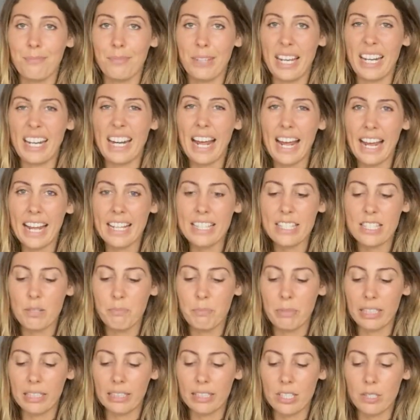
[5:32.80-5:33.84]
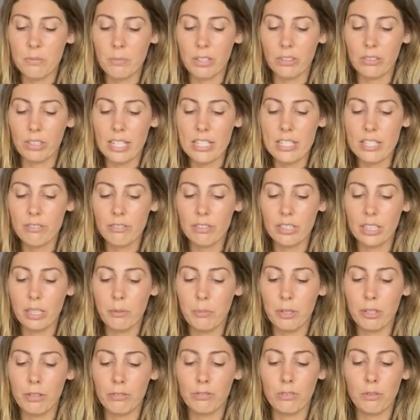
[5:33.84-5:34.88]
enhance a meal as well. These are really
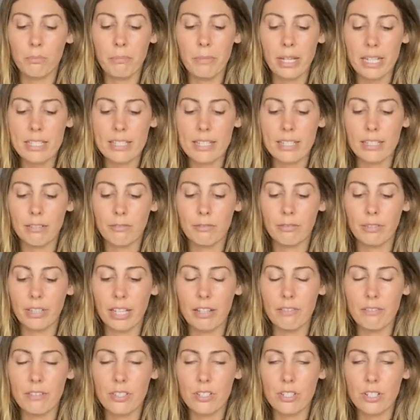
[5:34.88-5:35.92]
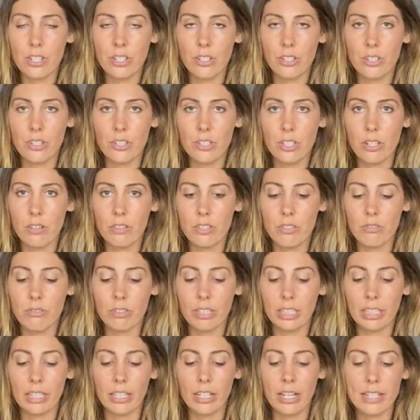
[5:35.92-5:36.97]
beautiful Mexican flavours too, so it's
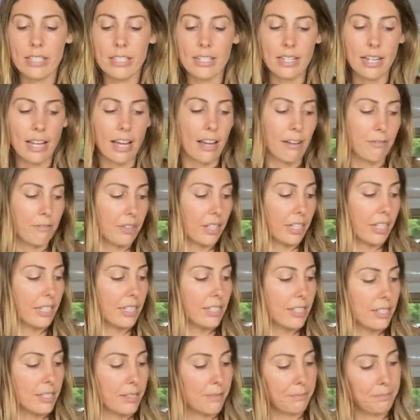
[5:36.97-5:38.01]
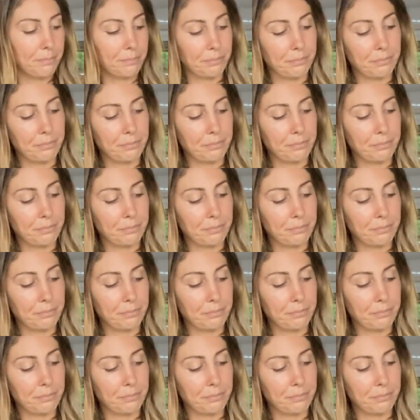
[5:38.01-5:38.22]
really nice to have these.